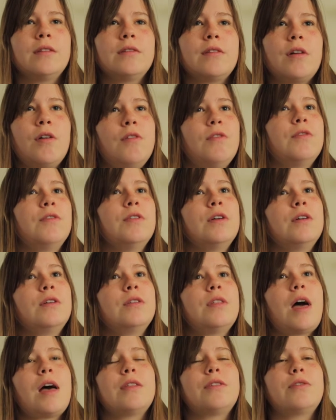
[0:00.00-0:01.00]
is
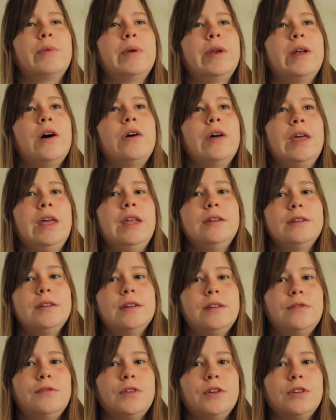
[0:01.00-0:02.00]
over, that's when I'll end
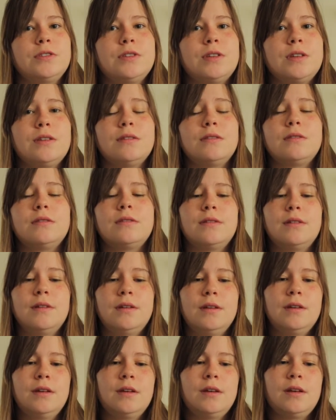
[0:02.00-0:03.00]
it, versus
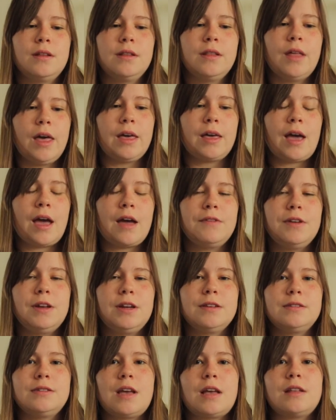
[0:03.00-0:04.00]
like having
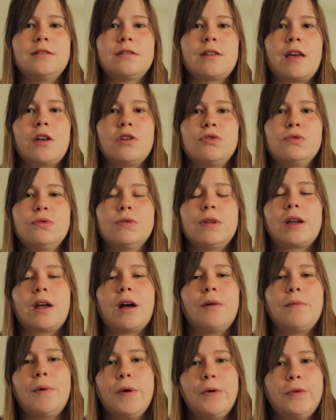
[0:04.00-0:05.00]
a set schedule, like
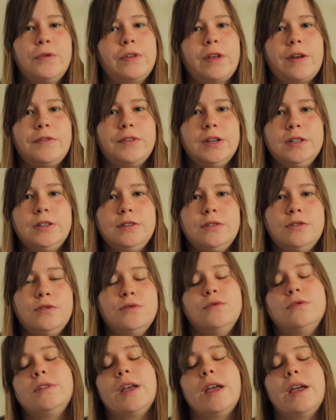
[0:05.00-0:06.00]
I'll post every
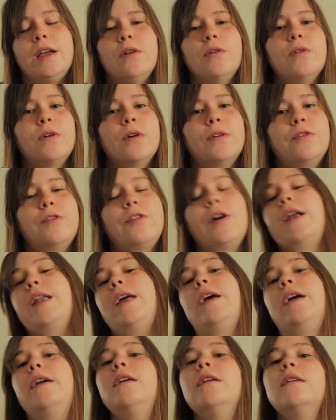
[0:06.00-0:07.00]
Tuesday or
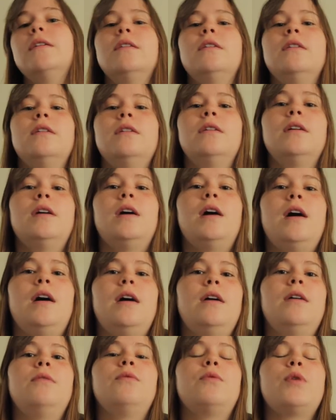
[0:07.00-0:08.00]
Friday.
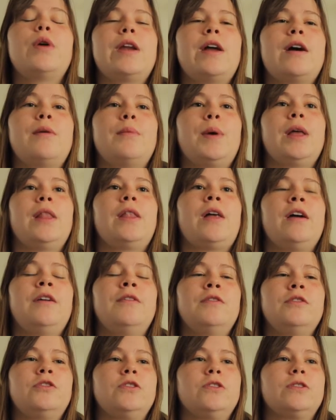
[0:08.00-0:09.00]
Right now my
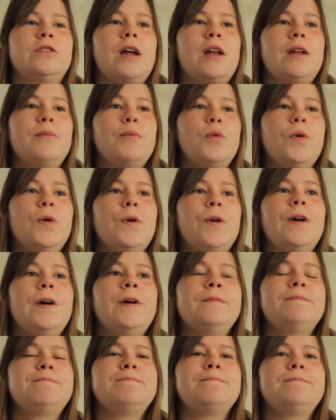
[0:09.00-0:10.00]
life is just kind of
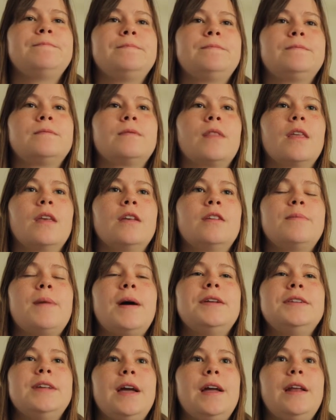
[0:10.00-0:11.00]
more
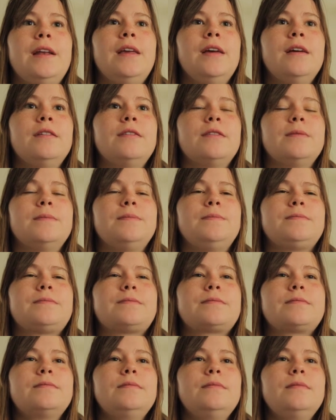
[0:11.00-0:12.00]
spontaneous,
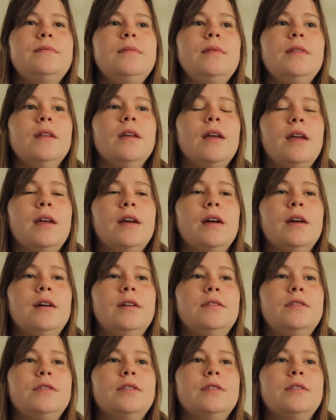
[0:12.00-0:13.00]

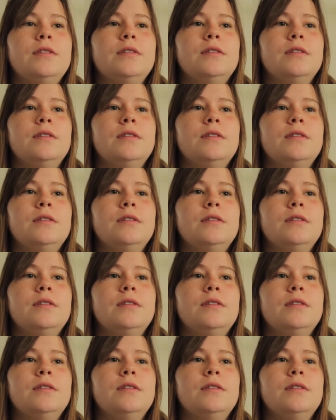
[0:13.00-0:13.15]
and